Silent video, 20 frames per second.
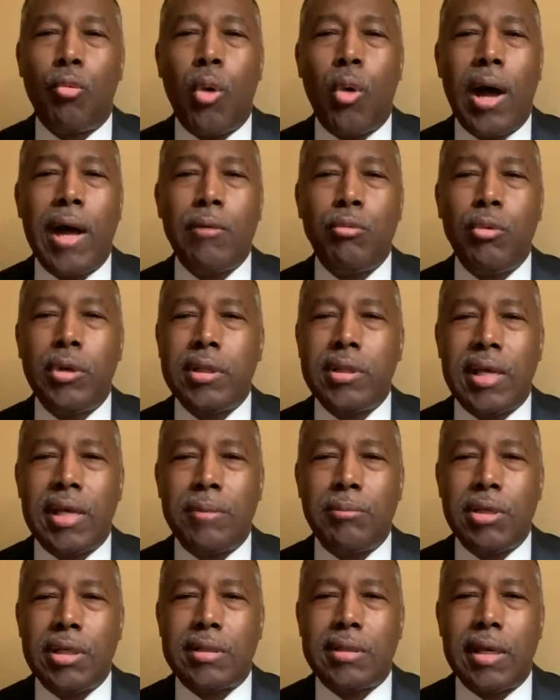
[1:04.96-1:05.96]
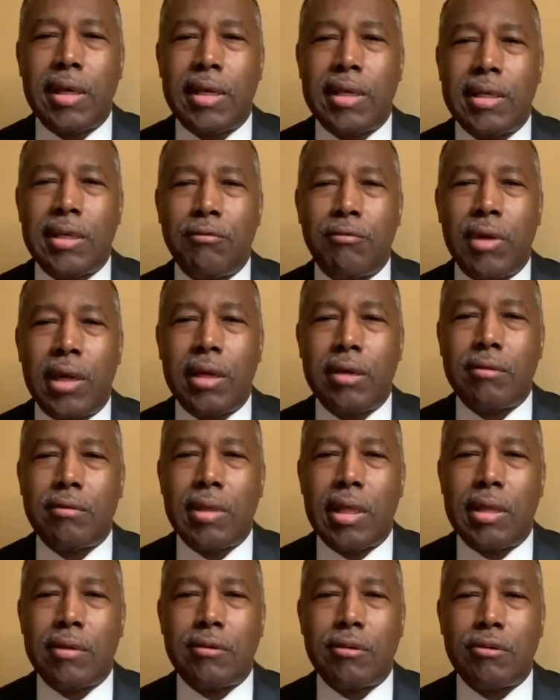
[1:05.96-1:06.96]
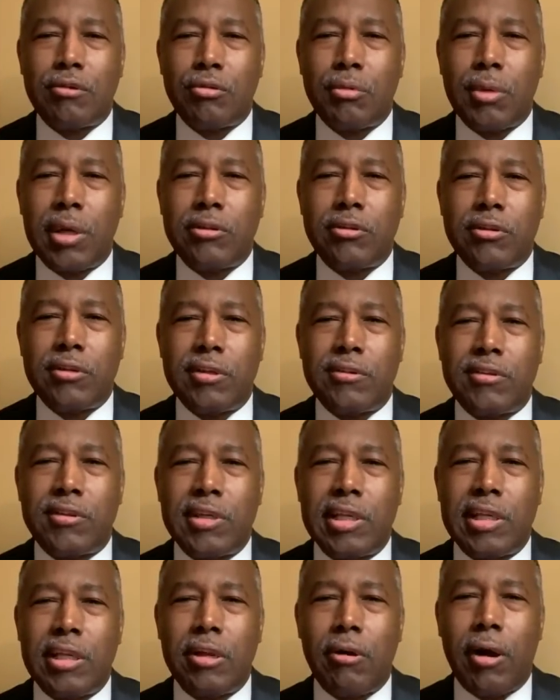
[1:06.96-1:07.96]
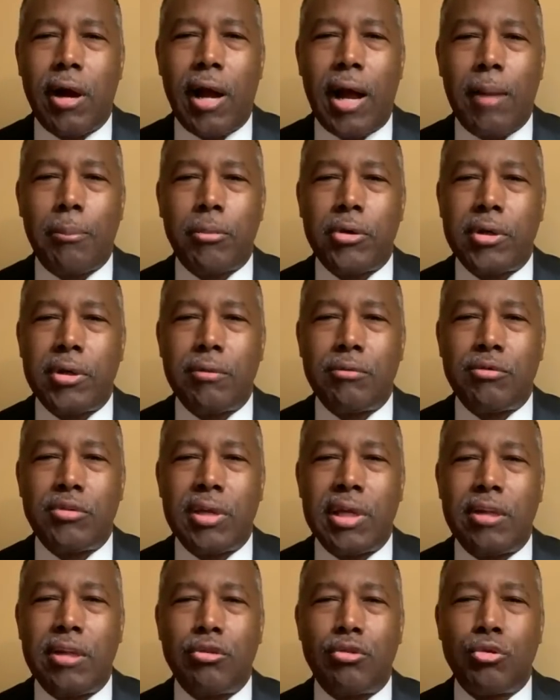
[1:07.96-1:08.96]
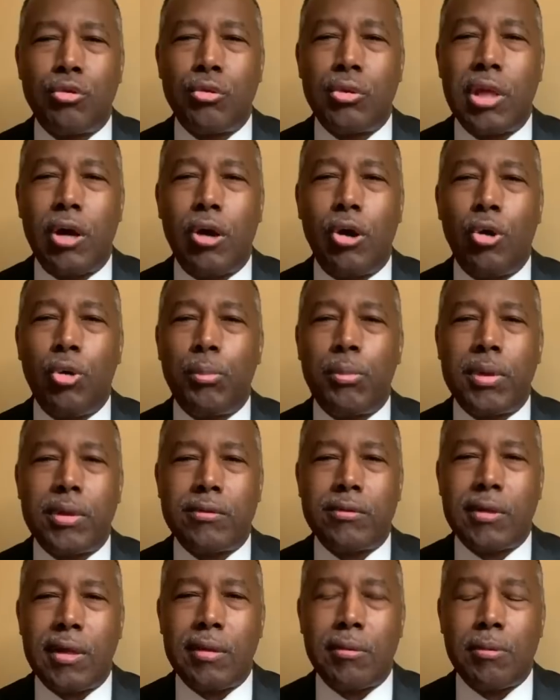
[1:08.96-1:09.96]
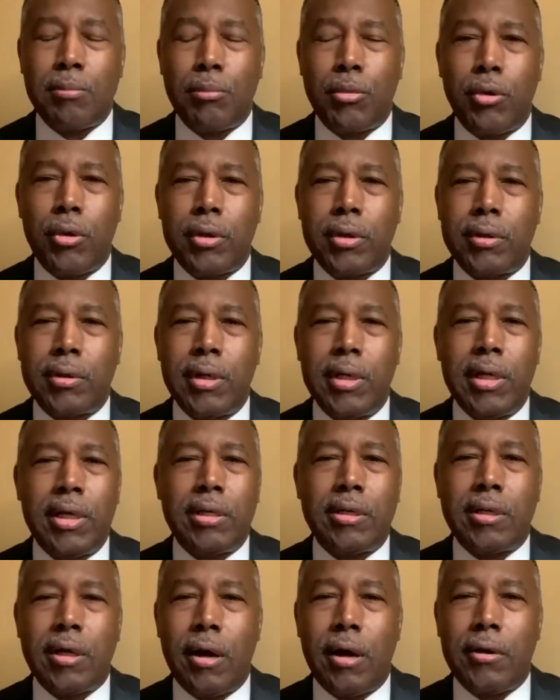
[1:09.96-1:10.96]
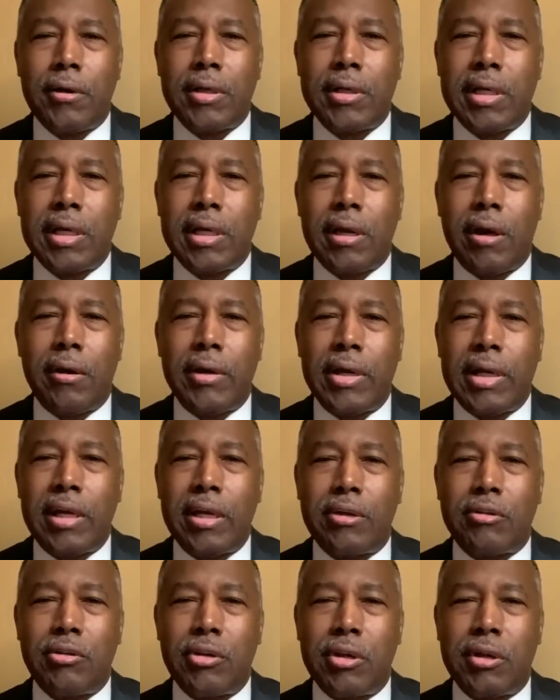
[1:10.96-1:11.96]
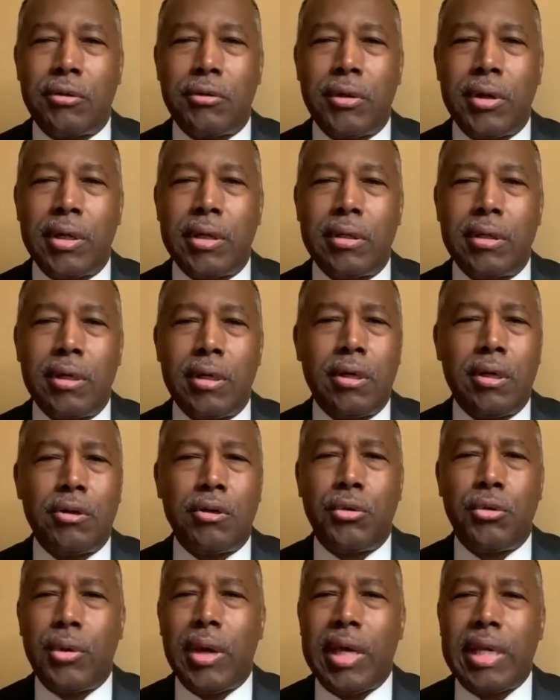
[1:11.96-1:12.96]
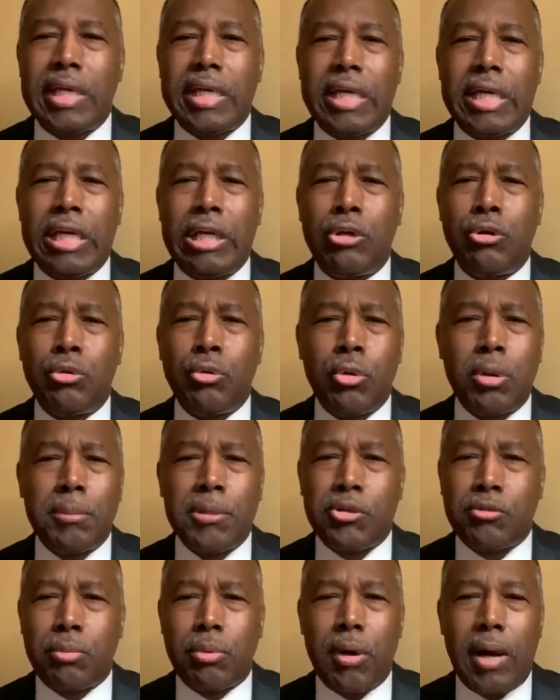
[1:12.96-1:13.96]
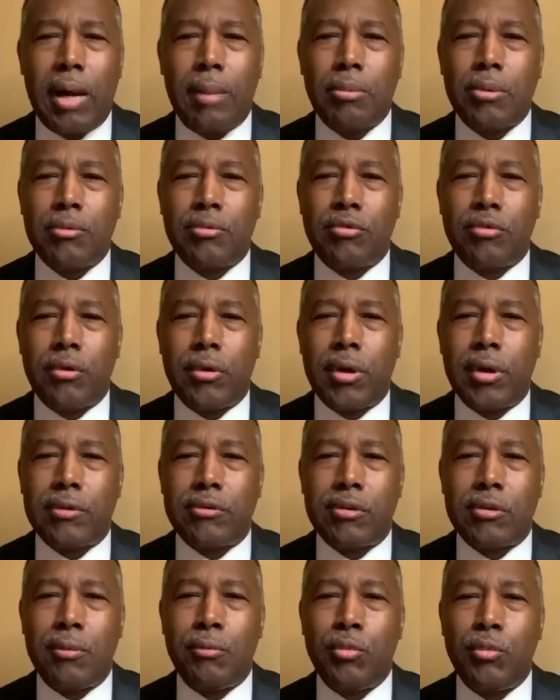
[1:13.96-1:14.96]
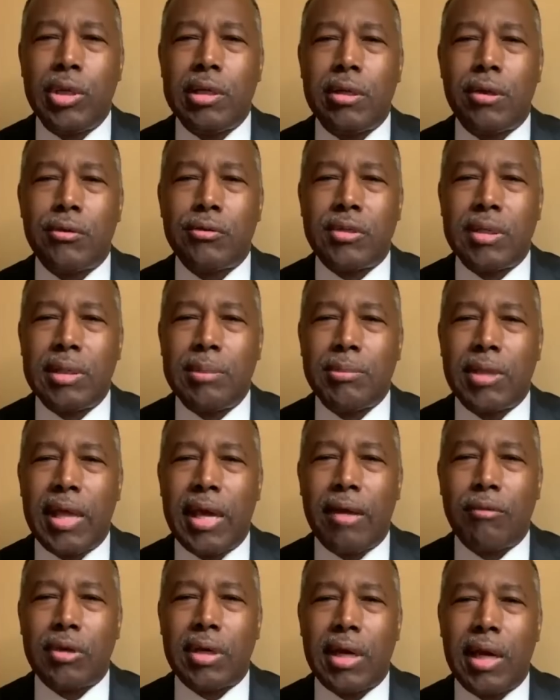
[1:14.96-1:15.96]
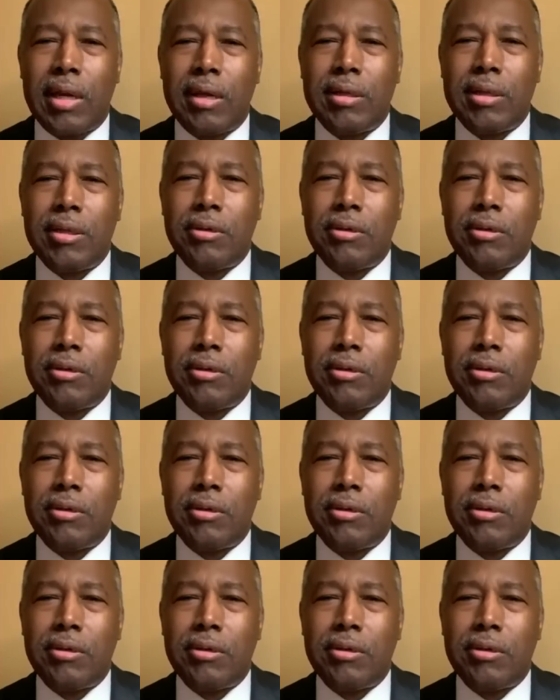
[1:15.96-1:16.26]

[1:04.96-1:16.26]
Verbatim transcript: Why wouldn't they be taking advantage of that situation to send their operatives in through the open southern border, targeting our electric grid, creating enormous problems for us? And we don't seem to have a kind of